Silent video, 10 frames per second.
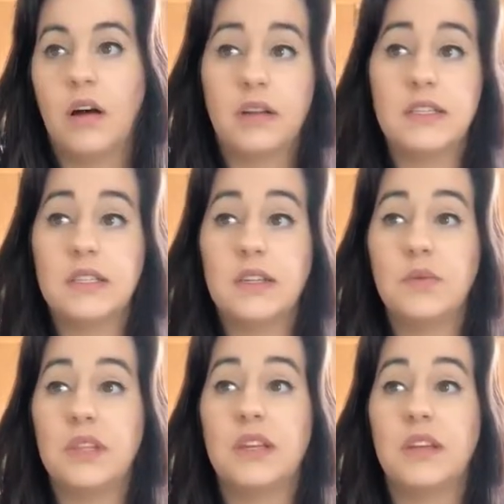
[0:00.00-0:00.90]
Honestly,
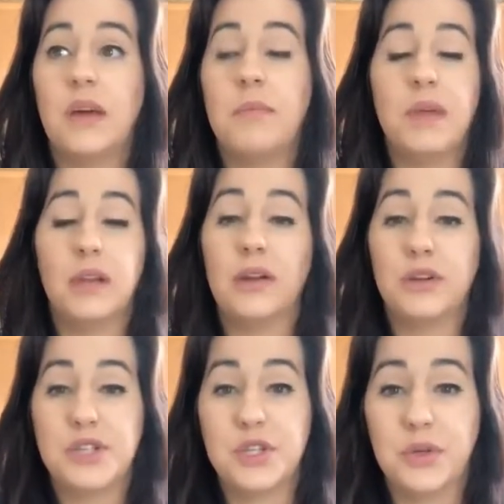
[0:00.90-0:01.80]
within a minute
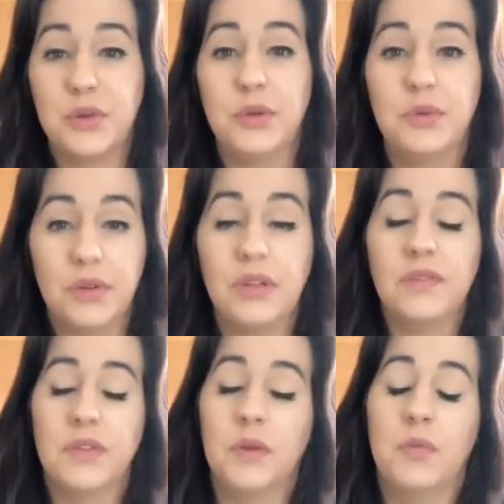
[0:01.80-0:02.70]
or two, you really
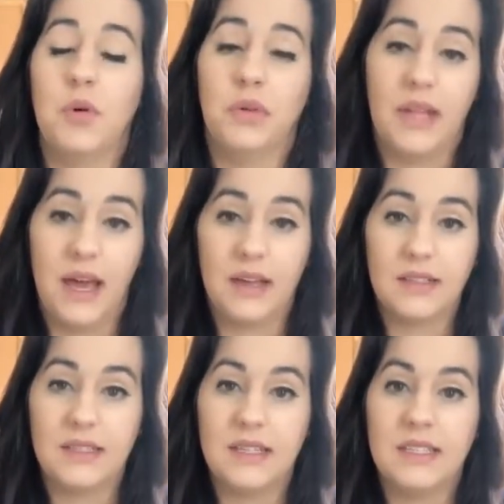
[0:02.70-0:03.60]
feel more
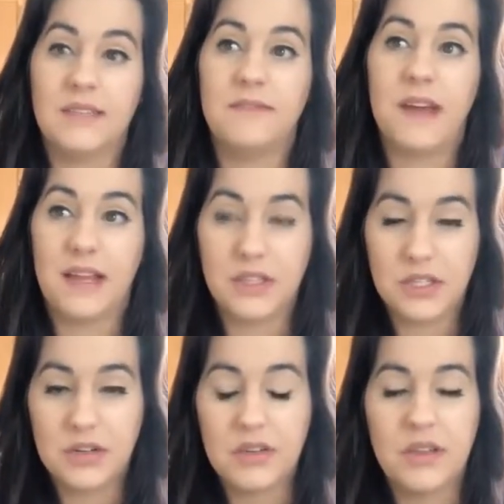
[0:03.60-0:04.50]
relaxed. It's
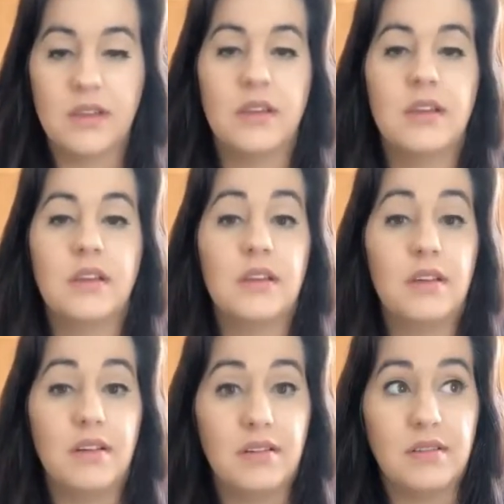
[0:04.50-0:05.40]
faster than
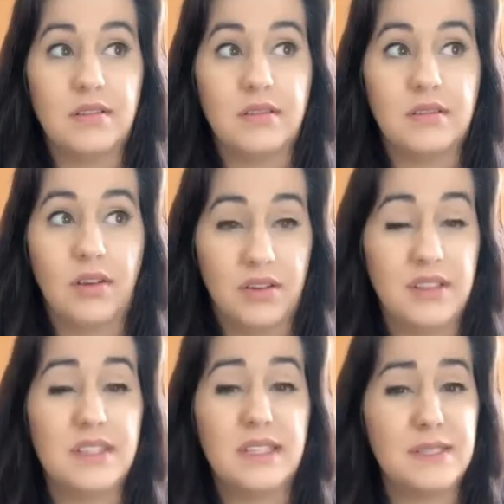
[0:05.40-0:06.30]

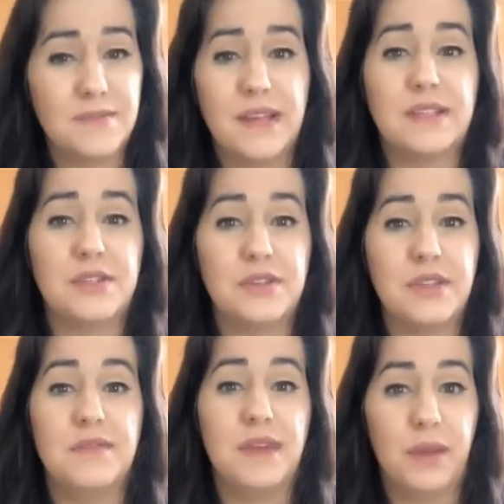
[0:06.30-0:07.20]

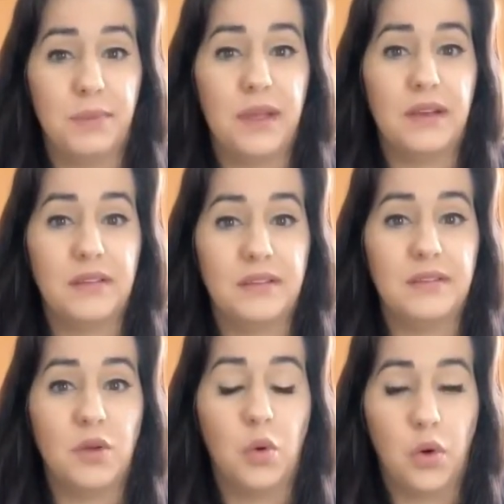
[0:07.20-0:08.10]
vaping
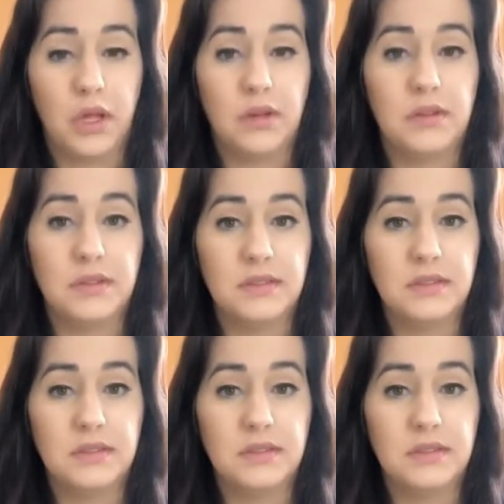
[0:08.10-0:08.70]
oil.